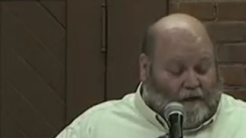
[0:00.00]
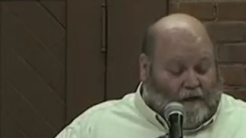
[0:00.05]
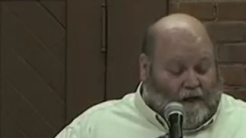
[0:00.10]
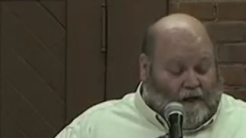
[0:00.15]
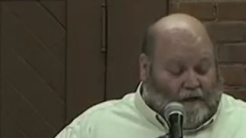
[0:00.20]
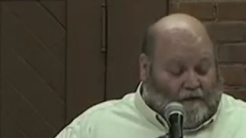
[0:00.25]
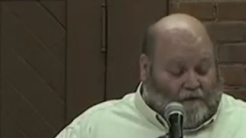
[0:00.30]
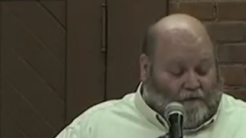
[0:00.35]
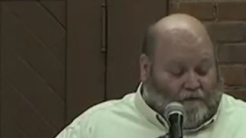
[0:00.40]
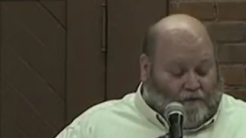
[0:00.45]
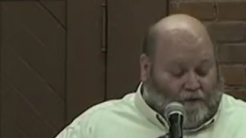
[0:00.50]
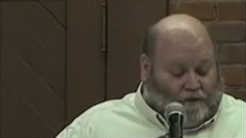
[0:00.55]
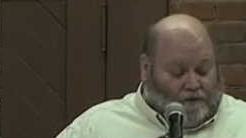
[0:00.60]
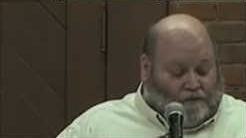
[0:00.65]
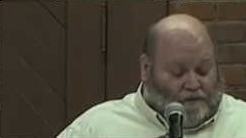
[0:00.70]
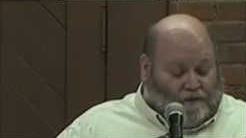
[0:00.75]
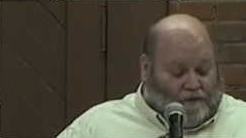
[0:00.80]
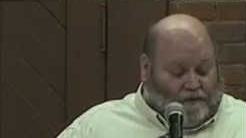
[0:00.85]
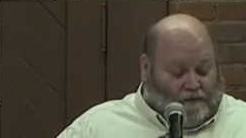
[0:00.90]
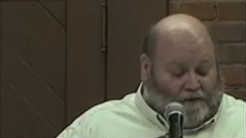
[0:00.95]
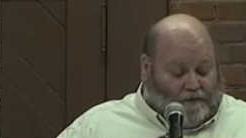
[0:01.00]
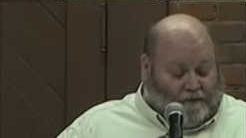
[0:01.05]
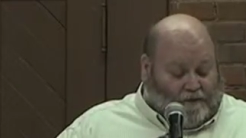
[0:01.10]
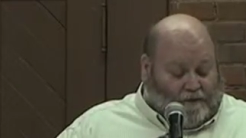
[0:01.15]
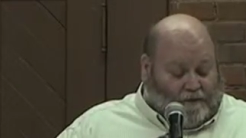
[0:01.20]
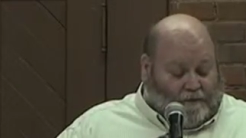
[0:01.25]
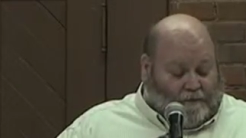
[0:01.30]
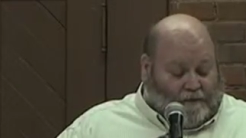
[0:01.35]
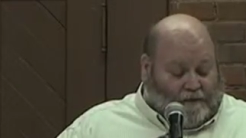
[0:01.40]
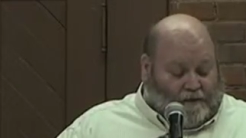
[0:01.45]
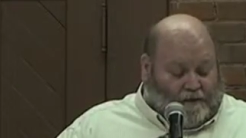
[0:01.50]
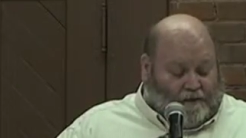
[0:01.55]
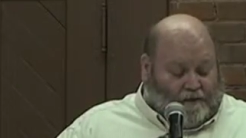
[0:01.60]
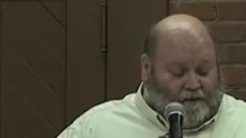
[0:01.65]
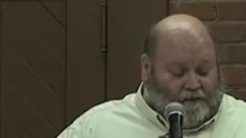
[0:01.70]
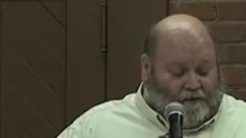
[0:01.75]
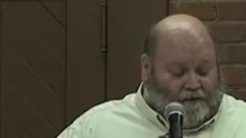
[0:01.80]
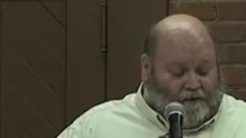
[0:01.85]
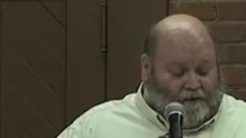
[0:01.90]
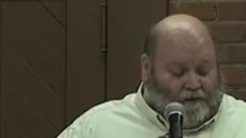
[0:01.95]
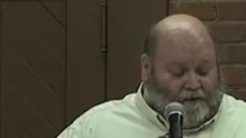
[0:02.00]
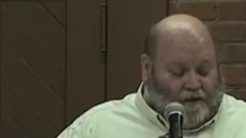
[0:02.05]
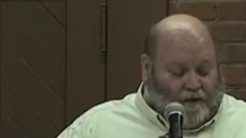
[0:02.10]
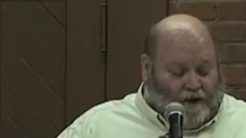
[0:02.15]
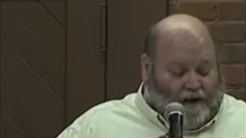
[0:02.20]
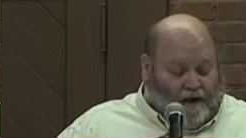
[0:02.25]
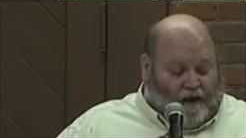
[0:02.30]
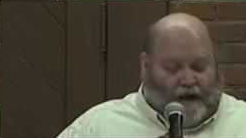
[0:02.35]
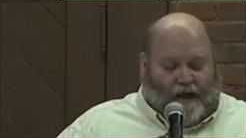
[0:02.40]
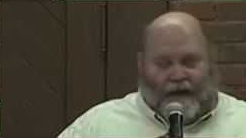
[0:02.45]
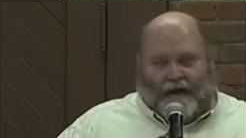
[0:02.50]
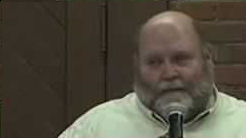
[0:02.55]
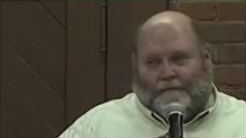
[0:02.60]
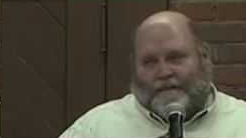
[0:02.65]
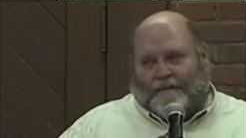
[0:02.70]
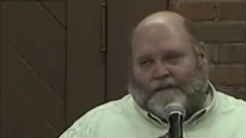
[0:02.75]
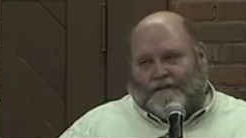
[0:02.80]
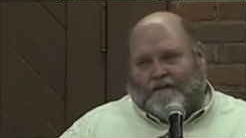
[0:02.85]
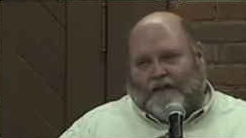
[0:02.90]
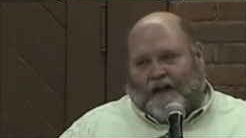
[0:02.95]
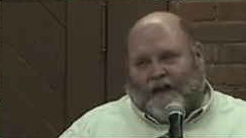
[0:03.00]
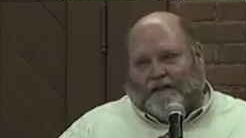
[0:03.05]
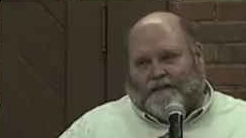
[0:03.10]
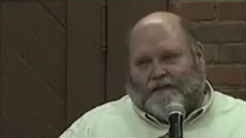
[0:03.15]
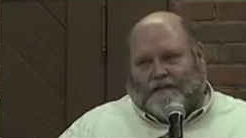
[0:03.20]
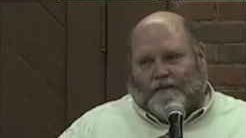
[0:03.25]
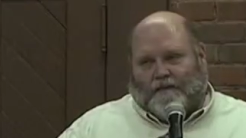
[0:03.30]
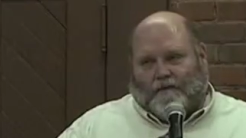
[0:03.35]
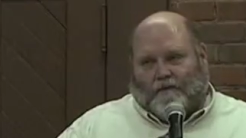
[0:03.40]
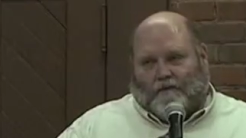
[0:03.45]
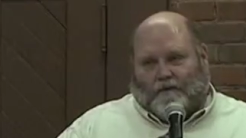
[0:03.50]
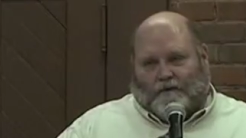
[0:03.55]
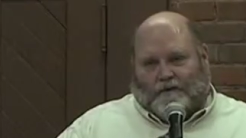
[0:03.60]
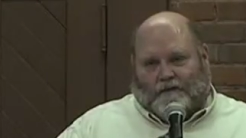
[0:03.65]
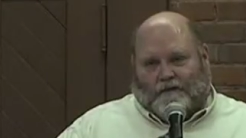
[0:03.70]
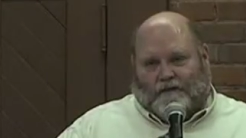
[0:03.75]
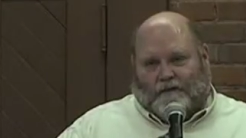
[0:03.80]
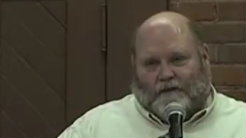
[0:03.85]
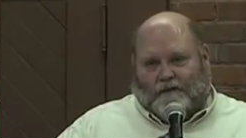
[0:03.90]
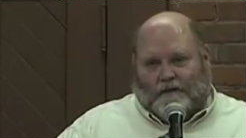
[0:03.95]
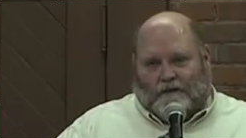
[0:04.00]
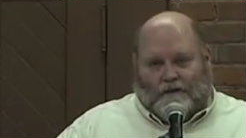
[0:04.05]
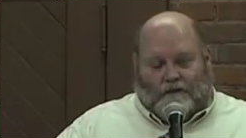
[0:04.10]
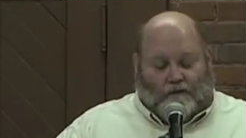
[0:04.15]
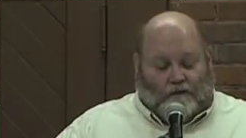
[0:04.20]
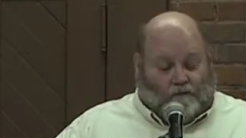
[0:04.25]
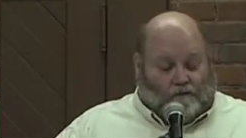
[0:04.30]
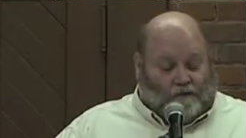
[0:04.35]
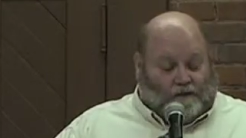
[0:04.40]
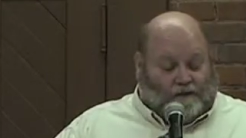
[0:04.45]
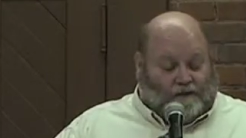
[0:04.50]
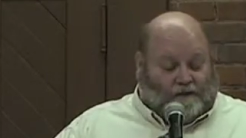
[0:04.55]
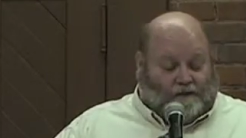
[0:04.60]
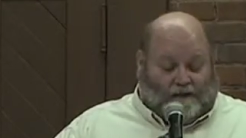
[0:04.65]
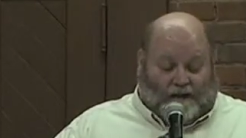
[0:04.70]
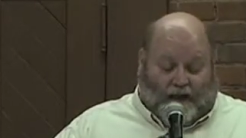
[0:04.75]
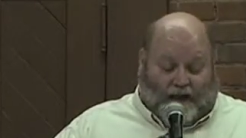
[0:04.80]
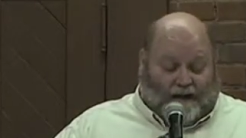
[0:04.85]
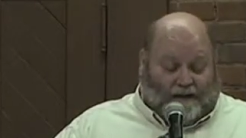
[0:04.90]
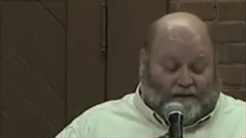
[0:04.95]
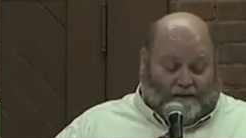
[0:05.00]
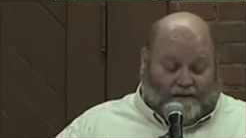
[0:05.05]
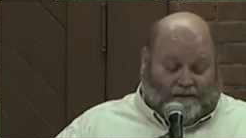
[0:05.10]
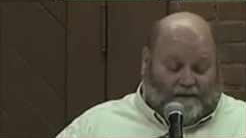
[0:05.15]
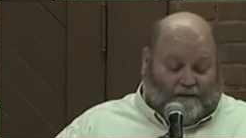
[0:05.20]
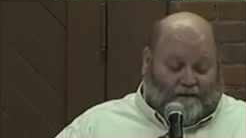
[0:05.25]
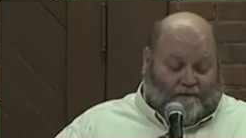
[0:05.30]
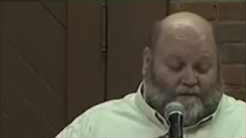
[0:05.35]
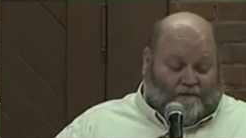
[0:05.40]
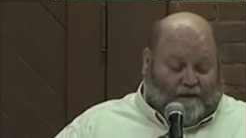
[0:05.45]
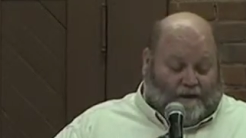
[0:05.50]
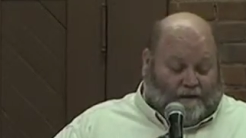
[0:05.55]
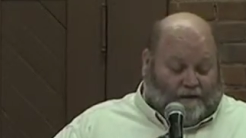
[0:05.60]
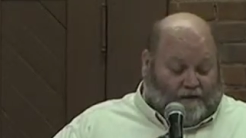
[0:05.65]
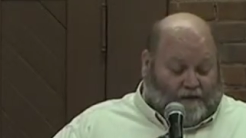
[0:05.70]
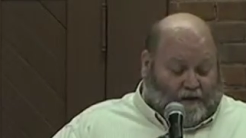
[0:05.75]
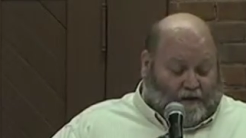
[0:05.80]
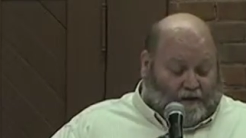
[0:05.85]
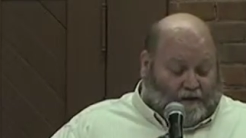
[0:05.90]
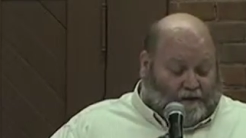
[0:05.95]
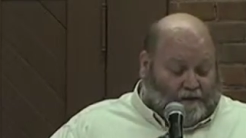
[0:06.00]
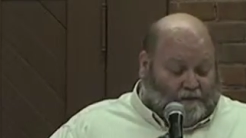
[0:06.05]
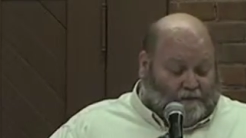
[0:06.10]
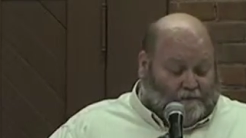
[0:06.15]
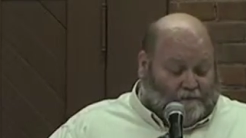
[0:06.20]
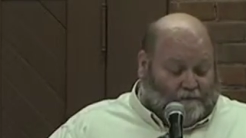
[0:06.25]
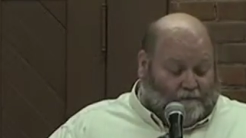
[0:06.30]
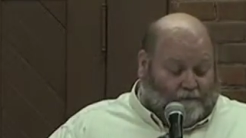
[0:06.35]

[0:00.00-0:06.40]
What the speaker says: And the first one is going to be an economist, John Steele Gordon, who is not a friend of ours,